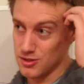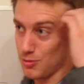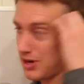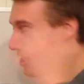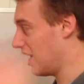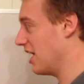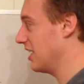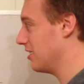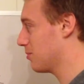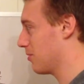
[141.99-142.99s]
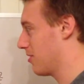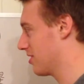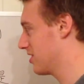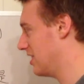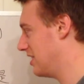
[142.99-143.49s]
So the way Chinese
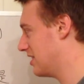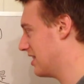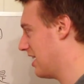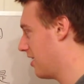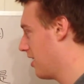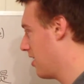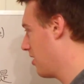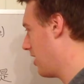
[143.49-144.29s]
works is that,